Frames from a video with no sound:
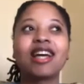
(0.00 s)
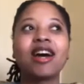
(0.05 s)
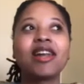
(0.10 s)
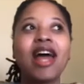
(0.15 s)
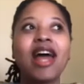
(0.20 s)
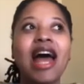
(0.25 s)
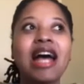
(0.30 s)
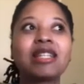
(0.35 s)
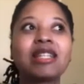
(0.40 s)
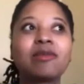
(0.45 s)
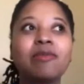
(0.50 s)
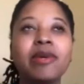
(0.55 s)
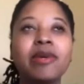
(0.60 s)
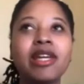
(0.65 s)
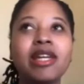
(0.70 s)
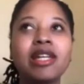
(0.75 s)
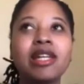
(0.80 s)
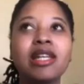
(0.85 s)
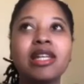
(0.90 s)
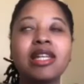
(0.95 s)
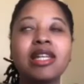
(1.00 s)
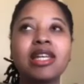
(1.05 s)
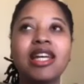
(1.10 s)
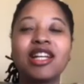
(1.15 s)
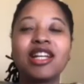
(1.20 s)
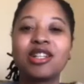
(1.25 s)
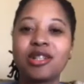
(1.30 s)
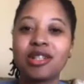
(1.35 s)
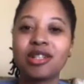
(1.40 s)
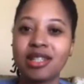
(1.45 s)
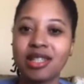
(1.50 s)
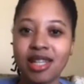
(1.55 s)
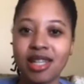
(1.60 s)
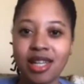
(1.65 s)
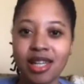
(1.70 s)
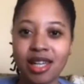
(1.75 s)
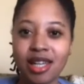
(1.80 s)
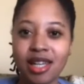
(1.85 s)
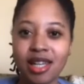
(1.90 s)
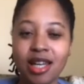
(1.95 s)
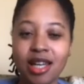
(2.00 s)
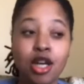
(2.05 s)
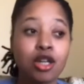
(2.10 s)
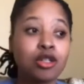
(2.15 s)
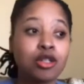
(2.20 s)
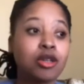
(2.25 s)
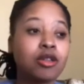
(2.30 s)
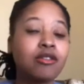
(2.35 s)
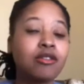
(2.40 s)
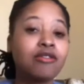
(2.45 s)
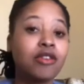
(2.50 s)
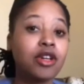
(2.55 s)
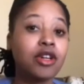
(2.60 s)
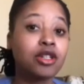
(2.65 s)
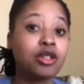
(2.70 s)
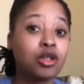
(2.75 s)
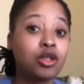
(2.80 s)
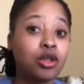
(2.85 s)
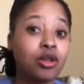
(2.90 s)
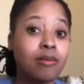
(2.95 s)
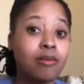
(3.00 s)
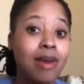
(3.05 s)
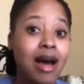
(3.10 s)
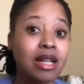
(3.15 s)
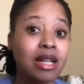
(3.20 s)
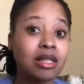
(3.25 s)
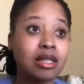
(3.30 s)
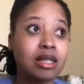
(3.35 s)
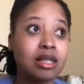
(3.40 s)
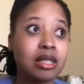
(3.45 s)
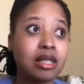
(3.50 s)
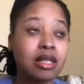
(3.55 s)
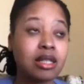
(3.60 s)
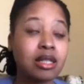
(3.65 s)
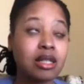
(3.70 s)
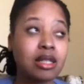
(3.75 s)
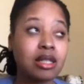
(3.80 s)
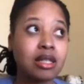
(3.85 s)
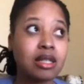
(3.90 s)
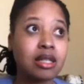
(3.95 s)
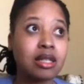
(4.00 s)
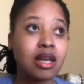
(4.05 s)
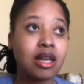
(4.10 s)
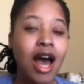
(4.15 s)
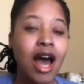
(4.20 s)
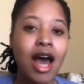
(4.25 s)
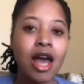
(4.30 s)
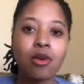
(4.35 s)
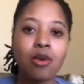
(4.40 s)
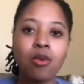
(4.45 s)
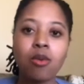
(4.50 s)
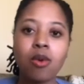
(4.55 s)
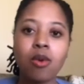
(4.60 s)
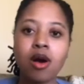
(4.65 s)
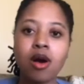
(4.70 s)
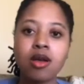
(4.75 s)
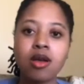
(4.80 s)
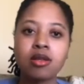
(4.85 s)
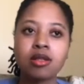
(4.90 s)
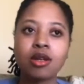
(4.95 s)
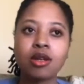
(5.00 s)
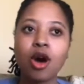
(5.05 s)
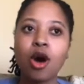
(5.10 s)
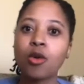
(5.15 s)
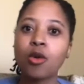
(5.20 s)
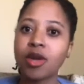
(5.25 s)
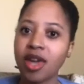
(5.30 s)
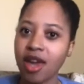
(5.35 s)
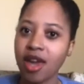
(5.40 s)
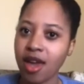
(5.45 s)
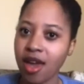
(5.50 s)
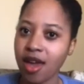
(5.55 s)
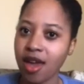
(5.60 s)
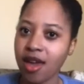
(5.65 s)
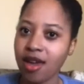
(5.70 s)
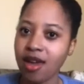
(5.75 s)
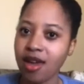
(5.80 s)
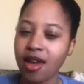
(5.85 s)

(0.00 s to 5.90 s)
has been interesting. So the first 2 months, I was okay.